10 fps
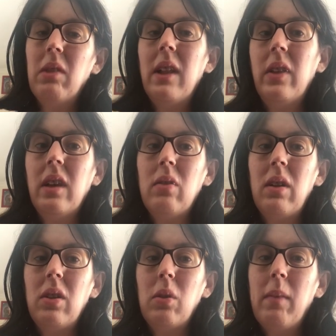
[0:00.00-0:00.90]
at least
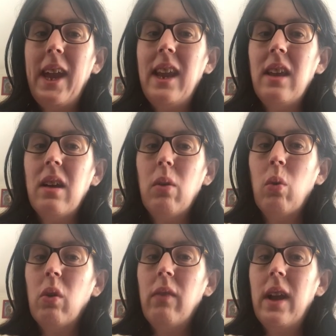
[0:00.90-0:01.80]
WrestleMania
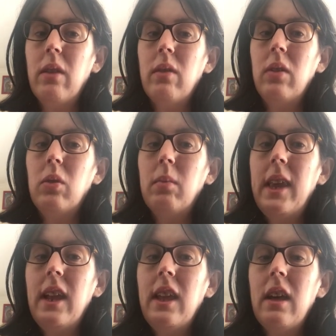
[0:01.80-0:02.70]
or around
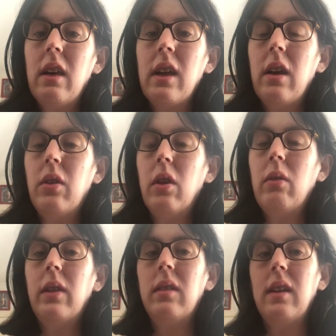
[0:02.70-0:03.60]
WrestleMania. I don't
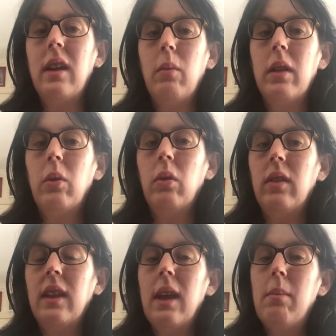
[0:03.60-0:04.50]
really see anyone
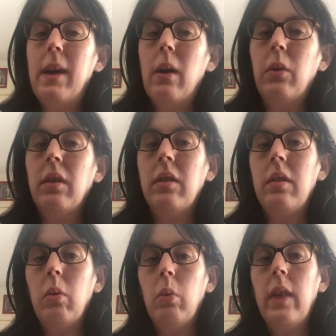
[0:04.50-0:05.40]
losing their belt
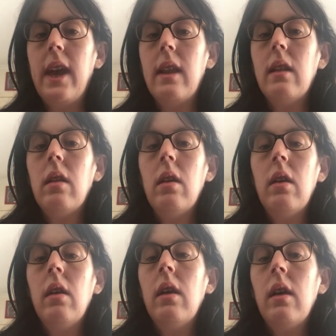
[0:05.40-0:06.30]
until then.
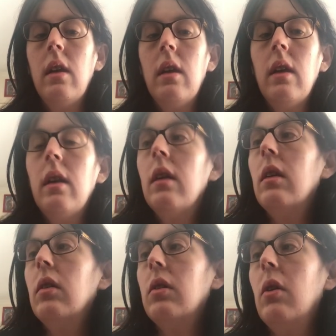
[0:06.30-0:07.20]

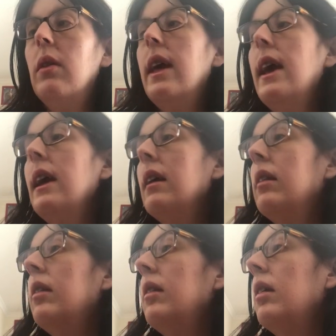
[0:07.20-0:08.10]
So
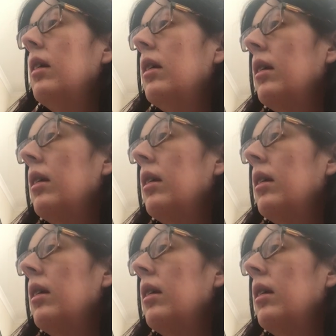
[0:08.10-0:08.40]
next,